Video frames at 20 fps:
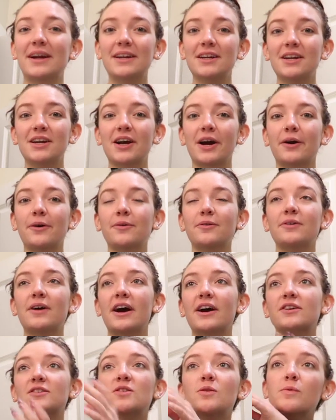ready to go.
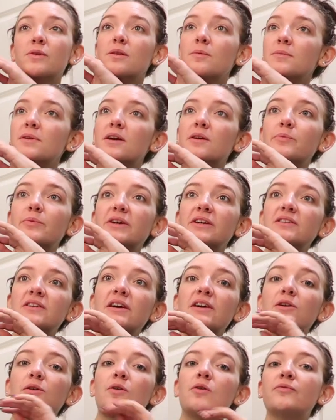I also want them done because
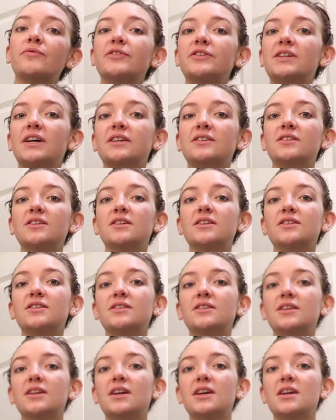I go home for Texas